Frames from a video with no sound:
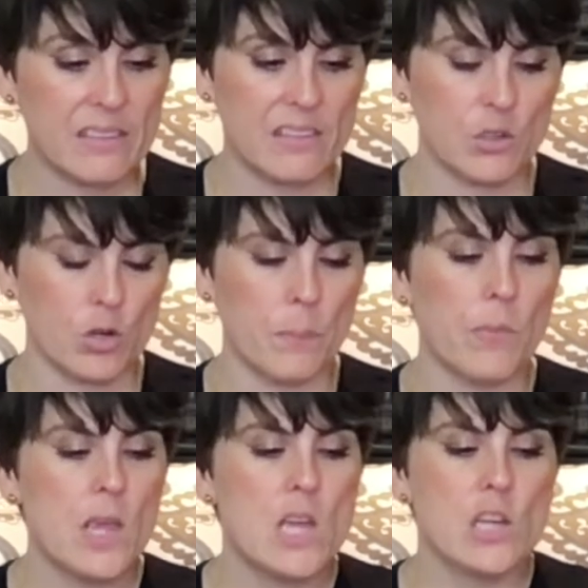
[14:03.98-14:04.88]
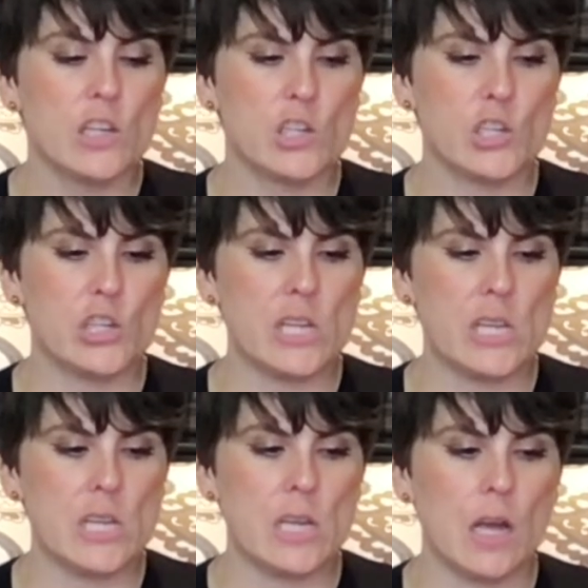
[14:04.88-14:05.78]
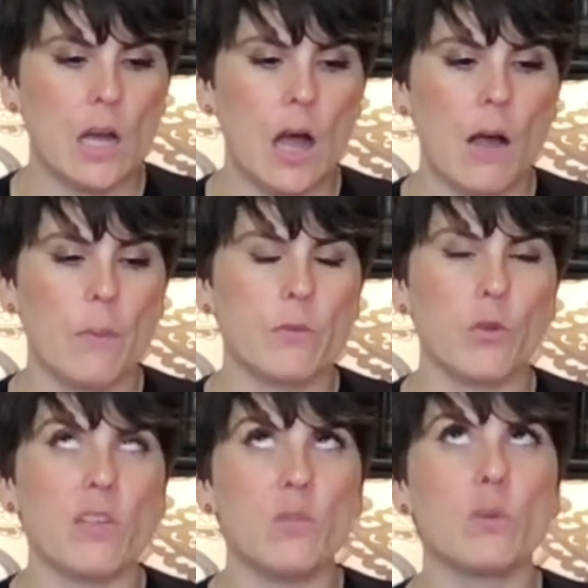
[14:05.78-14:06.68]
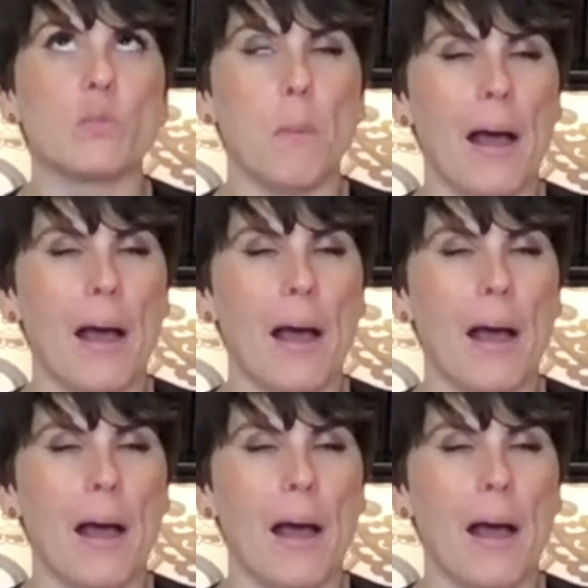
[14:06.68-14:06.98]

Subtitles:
syndrome, so this was